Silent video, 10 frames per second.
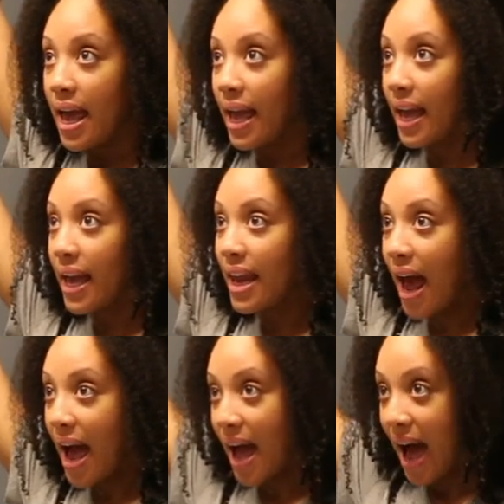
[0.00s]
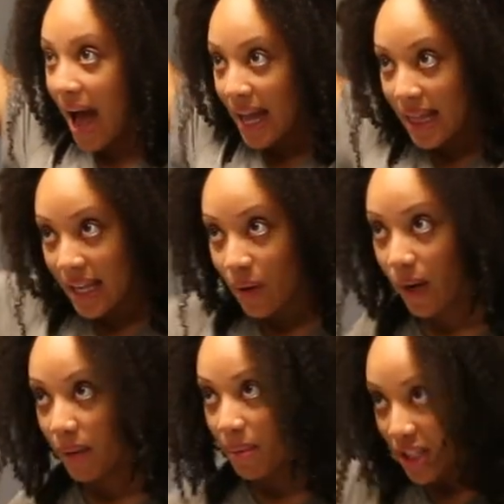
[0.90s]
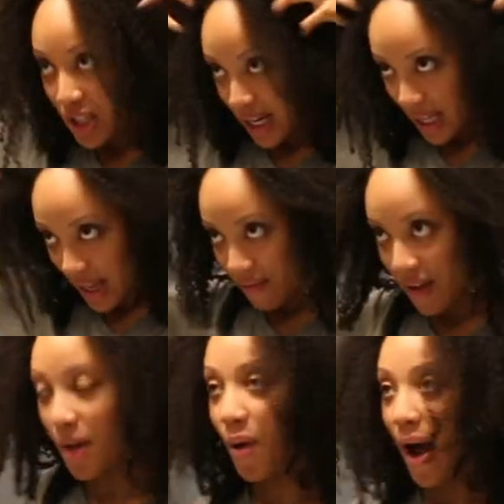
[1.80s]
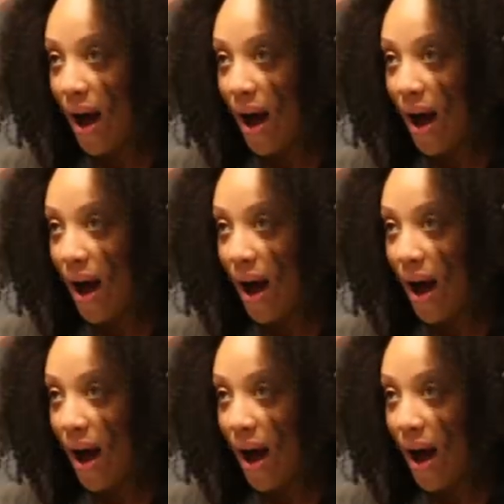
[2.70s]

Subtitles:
and I highly recommend checking that video